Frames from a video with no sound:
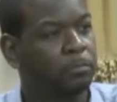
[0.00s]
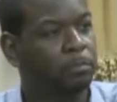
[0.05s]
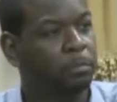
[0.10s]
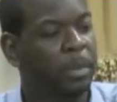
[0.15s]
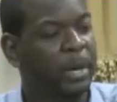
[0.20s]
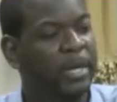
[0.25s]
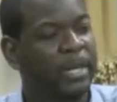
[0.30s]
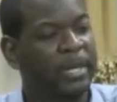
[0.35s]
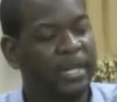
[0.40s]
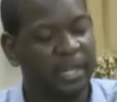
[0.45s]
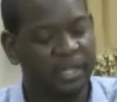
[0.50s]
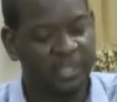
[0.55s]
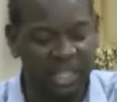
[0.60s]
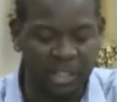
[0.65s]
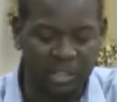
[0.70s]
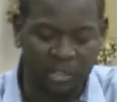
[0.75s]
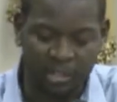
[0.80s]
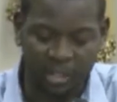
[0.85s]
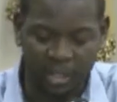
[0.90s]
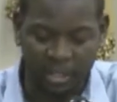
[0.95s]
But in
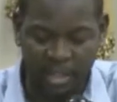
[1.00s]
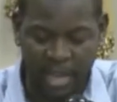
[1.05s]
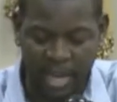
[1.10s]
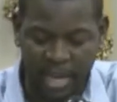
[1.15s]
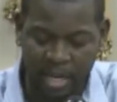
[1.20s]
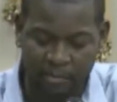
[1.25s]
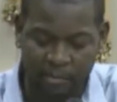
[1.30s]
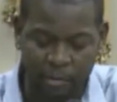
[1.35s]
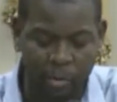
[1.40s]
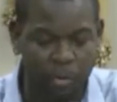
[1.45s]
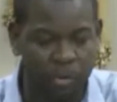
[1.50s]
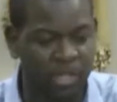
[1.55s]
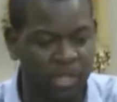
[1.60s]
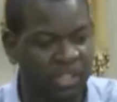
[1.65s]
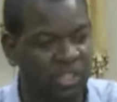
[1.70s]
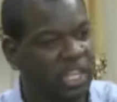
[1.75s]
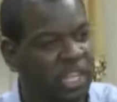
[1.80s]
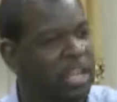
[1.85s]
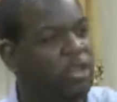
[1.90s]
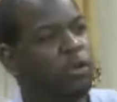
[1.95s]
addition to that, if you
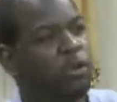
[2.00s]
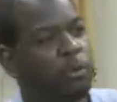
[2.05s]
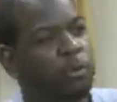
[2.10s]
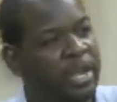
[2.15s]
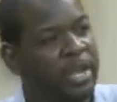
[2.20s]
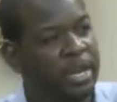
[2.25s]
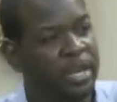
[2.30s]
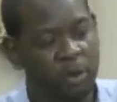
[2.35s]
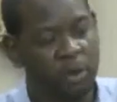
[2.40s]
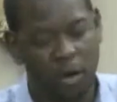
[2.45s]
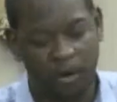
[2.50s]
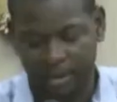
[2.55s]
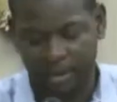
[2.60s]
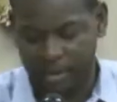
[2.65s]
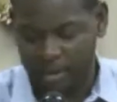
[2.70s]
continue reading on the